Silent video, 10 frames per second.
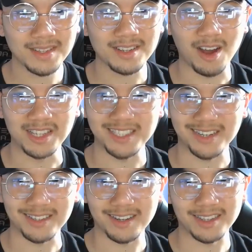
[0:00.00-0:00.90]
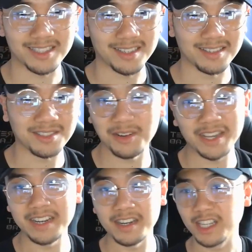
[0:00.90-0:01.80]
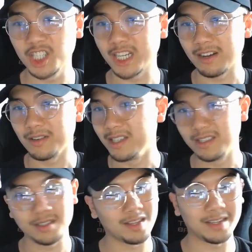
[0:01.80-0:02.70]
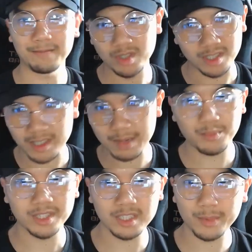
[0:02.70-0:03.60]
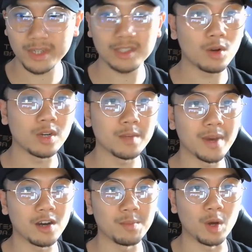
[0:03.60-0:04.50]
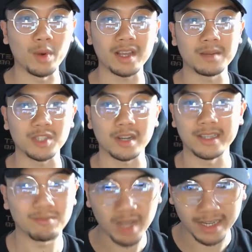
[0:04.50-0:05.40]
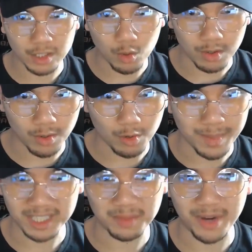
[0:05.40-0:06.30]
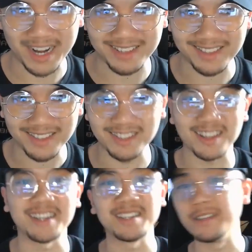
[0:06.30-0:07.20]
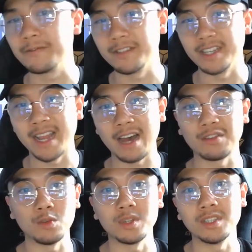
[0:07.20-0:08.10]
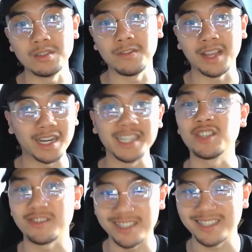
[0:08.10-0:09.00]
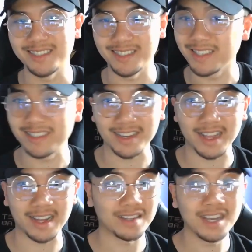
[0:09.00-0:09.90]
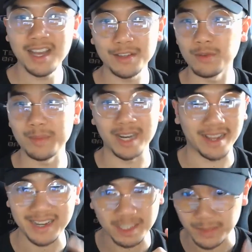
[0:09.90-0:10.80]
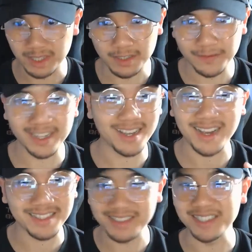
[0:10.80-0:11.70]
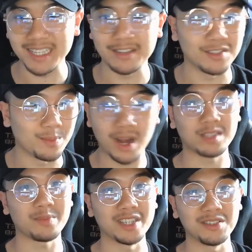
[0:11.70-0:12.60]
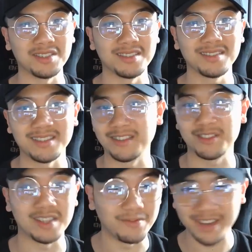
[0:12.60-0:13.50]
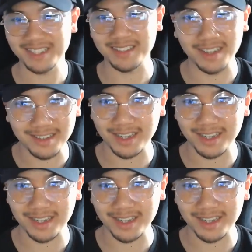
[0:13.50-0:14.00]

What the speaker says: Gotcha, gotcha. So, like in a nutshell, it's like the same principle as cold email, but when it comes to like, I guess, quote unquote, best practice, it's slightly different than how you would do for like lead generation and things like that. You want to be like as specific, as detailed you possibly could, so the investor can look